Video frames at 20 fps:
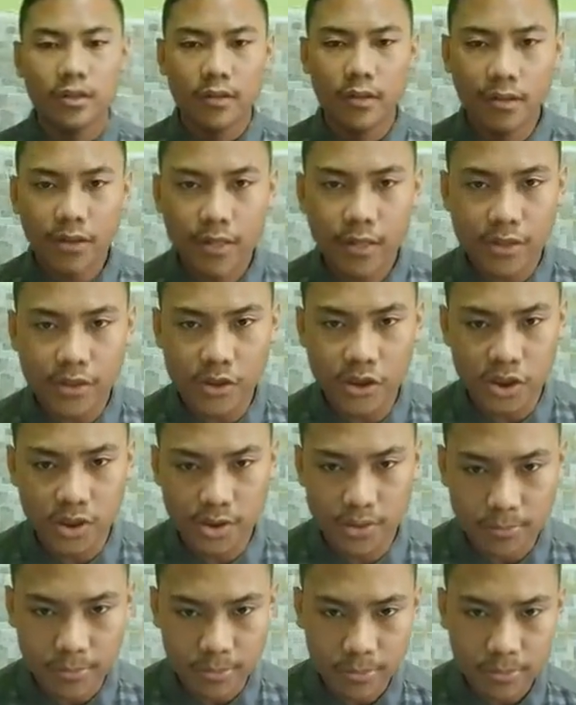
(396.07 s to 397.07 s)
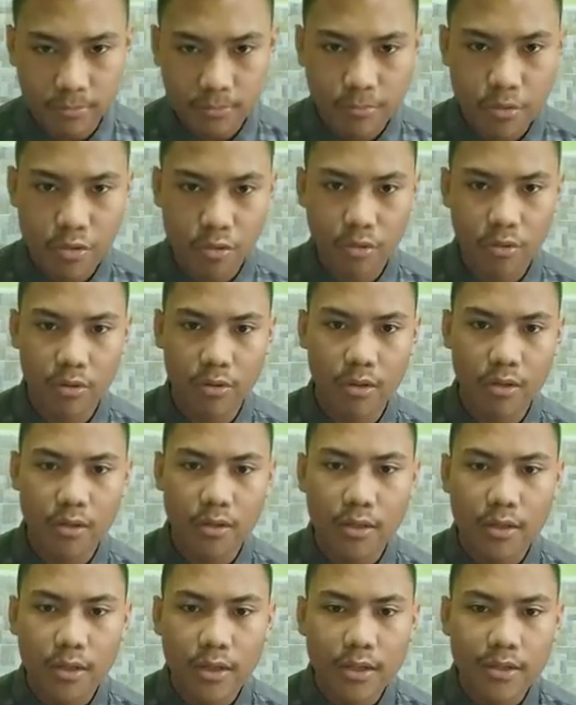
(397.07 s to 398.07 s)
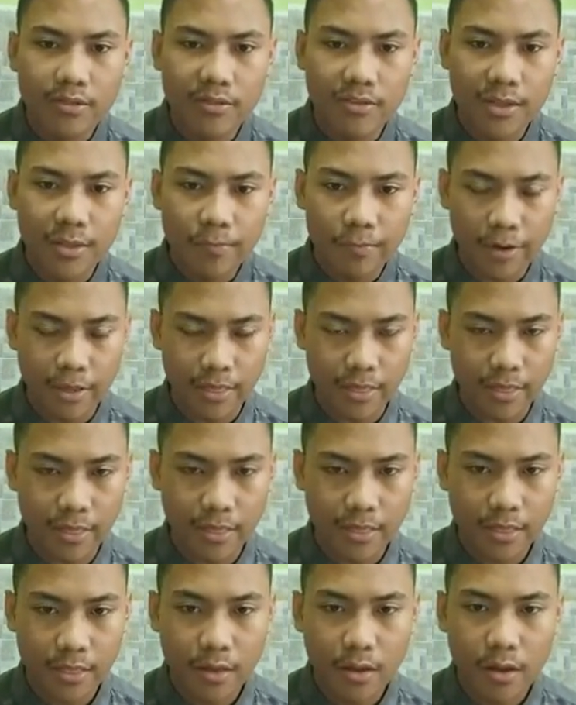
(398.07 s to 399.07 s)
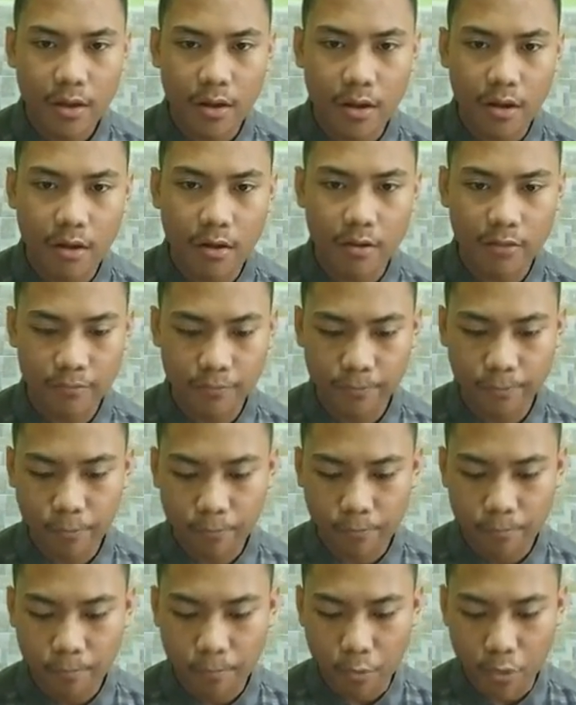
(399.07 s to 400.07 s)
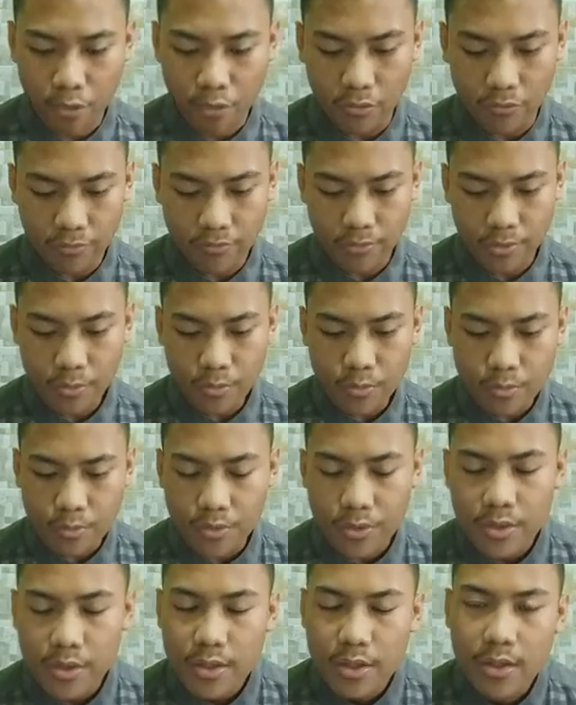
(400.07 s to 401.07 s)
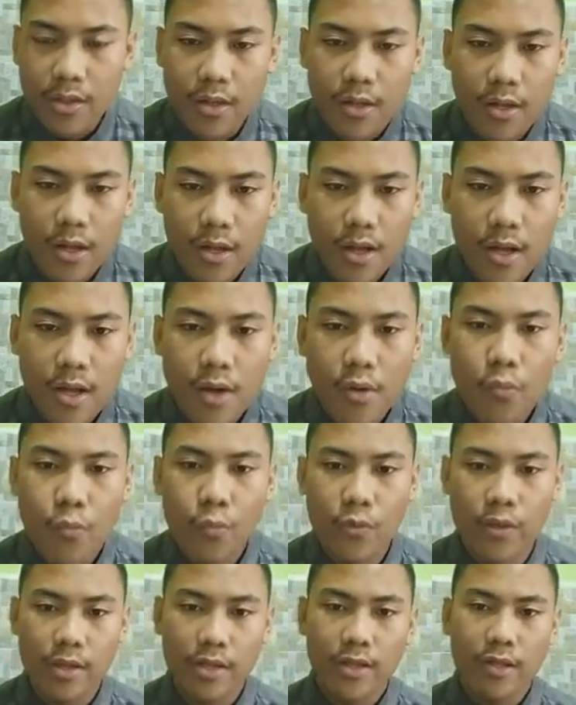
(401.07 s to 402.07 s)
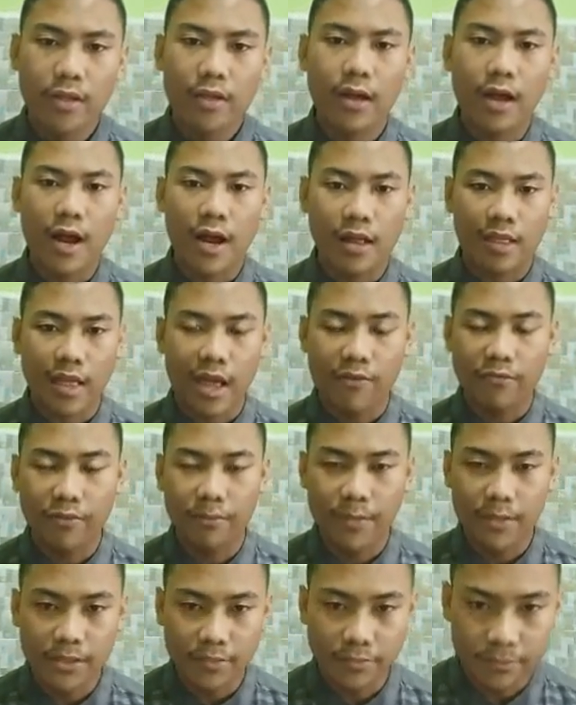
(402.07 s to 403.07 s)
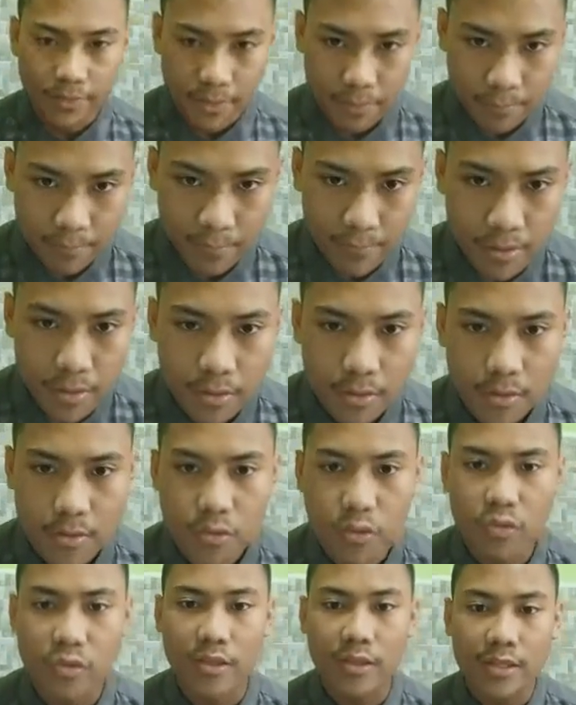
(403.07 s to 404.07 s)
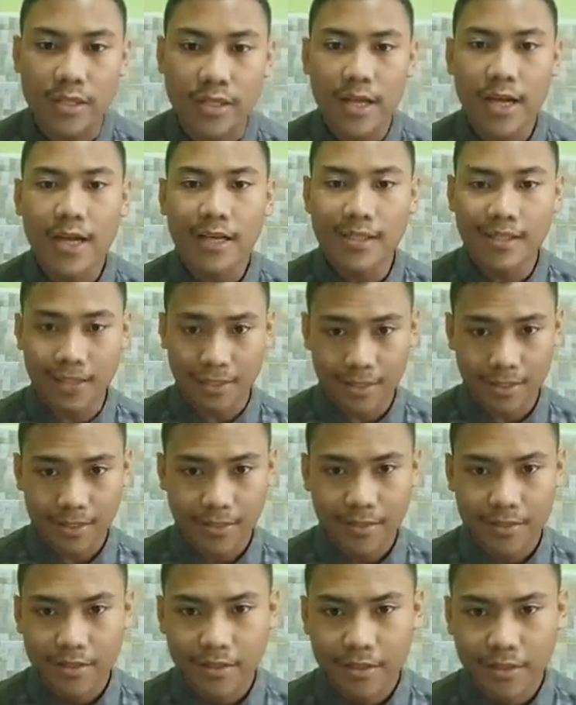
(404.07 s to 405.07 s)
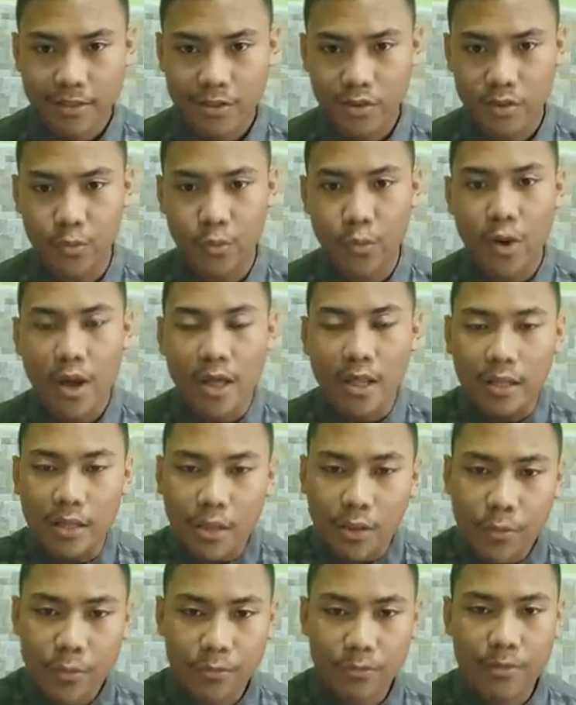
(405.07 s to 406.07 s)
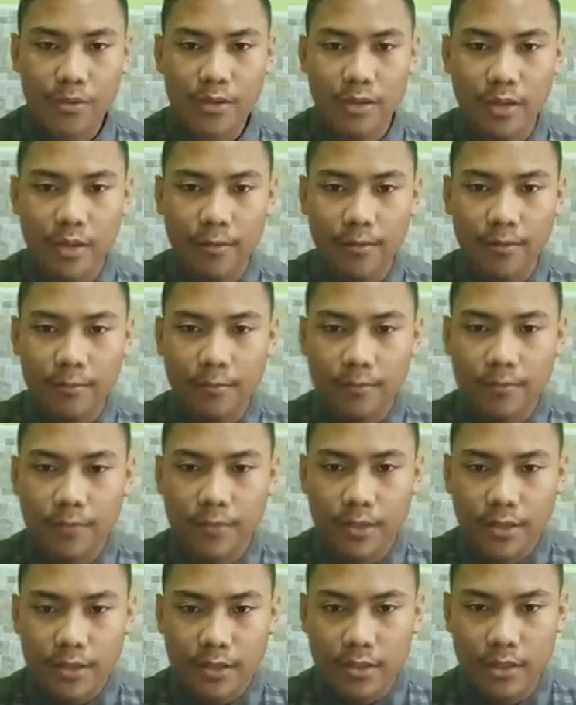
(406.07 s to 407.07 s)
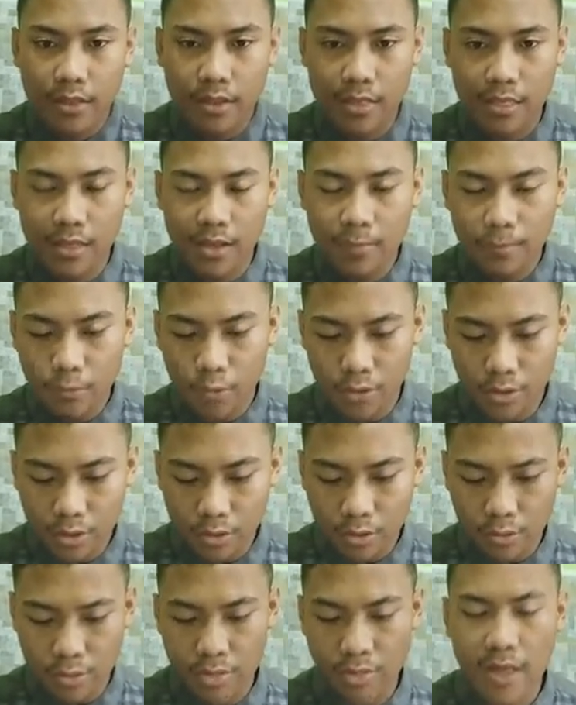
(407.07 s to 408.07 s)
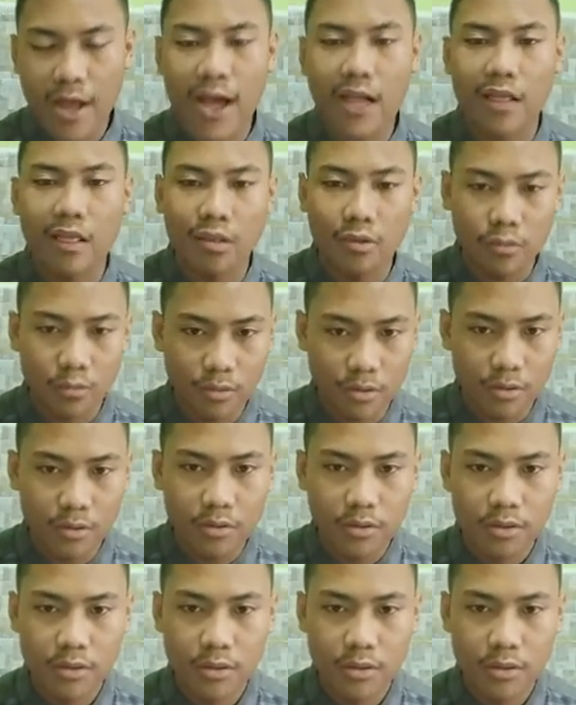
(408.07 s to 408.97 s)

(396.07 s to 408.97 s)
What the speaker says: Ladies and gentlemen, based on three branches of point of view, we as affirmative team totally agree to allow the cell phone use at school.